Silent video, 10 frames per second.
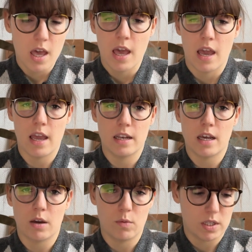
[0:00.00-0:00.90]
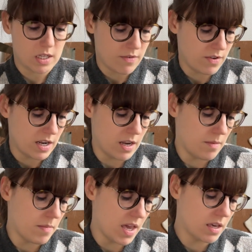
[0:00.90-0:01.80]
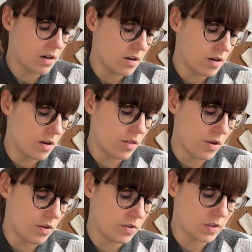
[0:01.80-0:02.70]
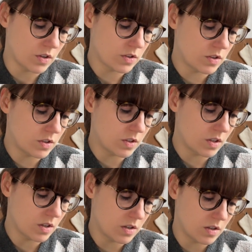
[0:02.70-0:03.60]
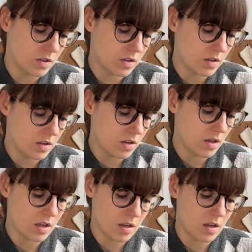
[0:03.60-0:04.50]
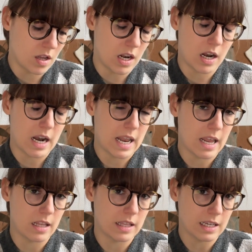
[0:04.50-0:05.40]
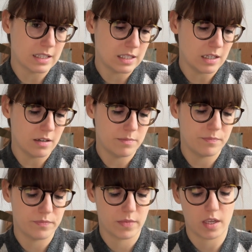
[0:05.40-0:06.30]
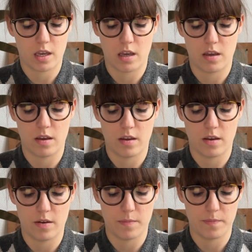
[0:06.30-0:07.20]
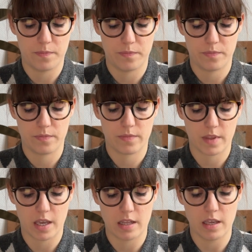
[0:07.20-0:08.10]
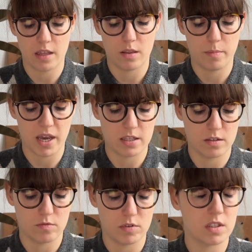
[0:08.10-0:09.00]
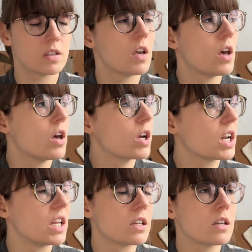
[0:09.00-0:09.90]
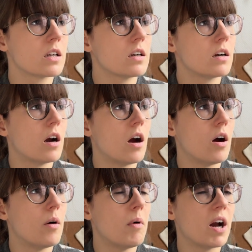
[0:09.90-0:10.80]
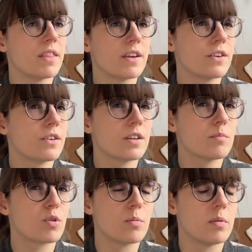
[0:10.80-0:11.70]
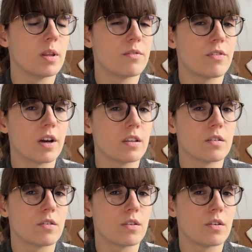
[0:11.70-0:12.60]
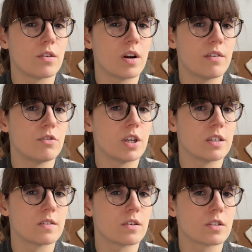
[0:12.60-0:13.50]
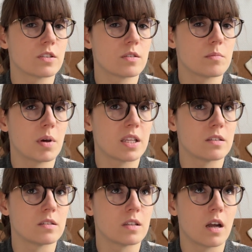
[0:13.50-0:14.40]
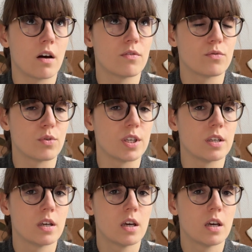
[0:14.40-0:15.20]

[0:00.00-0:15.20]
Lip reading: and I will definitely make other socks next year. And yeah, the pattern was clear. I think you can probably find other everyday socks pattern that are free,